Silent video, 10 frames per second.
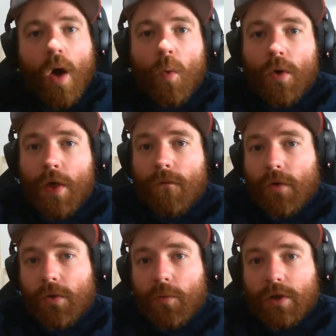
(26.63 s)
Without
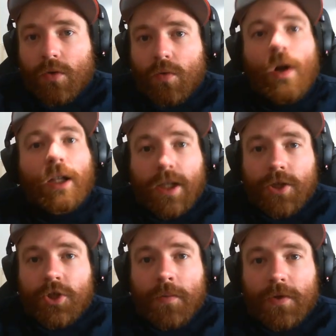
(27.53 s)
further ado,
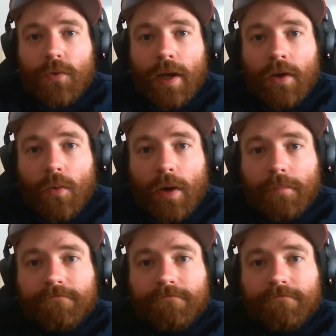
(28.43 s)
let's jump straight into it.